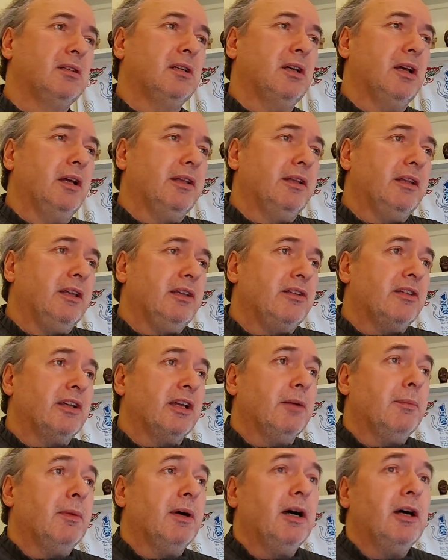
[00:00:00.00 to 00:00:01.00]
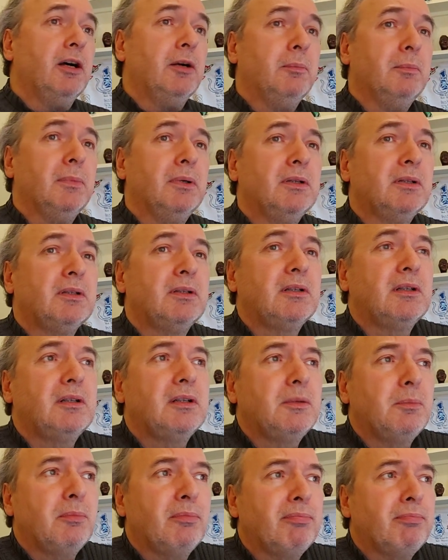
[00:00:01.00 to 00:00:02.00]
and need to come home,
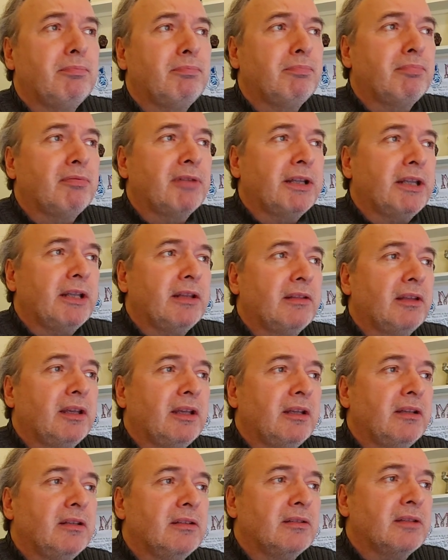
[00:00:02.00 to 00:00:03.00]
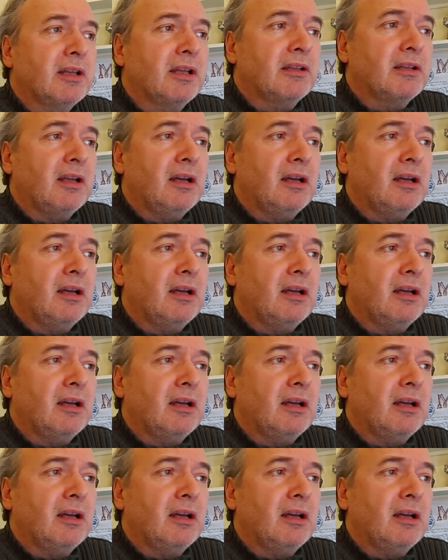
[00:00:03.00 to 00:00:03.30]
bringing things that